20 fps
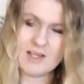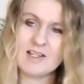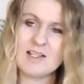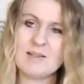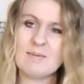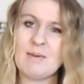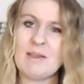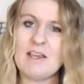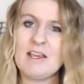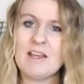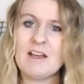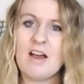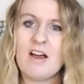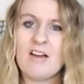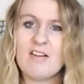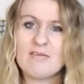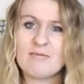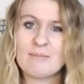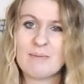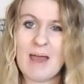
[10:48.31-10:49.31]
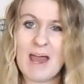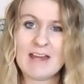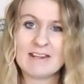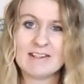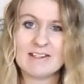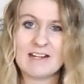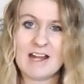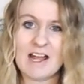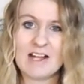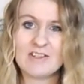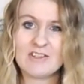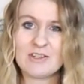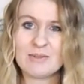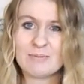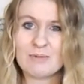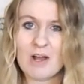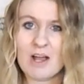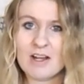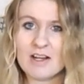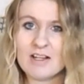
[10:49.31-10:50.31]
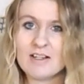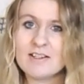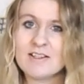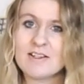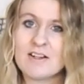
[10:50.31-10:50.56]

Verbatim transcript: Speaking of bath and hygiene products,